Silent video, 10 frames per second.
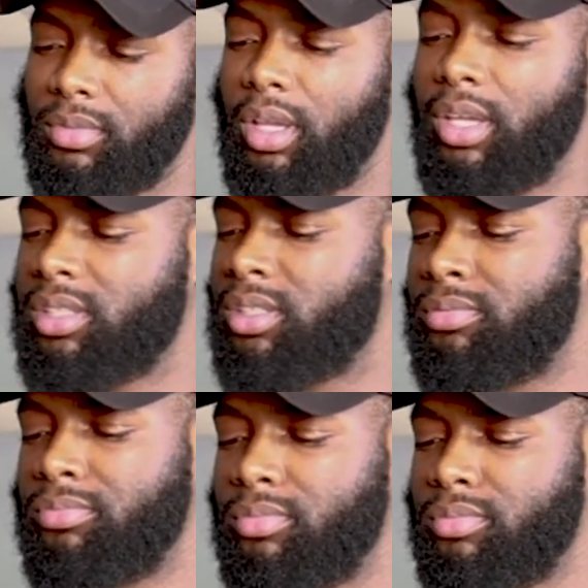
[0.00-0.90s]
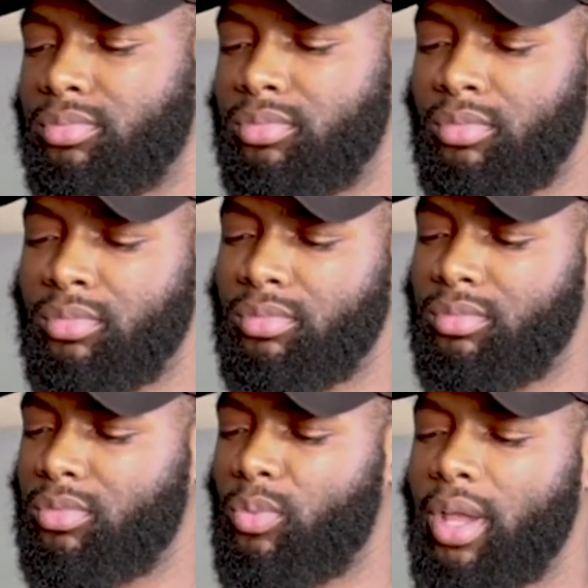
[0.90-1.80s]
It
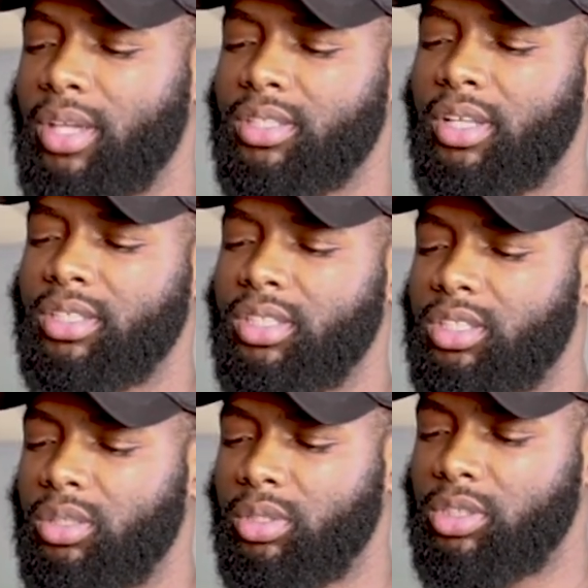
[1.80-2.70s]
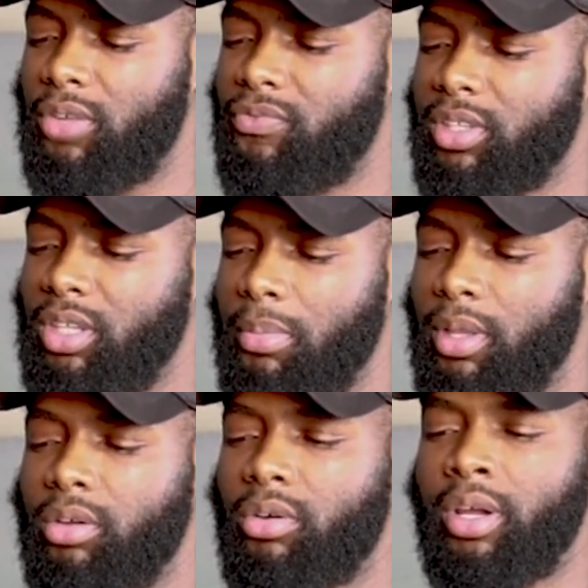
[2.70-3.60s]
weighs less than 250
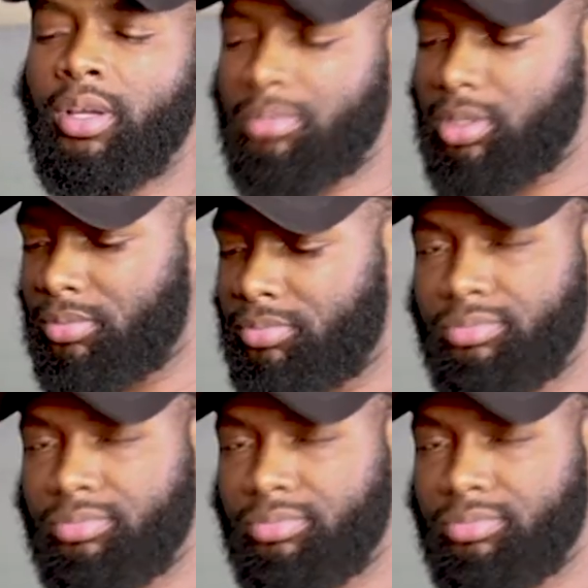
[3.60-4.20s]
milligrams.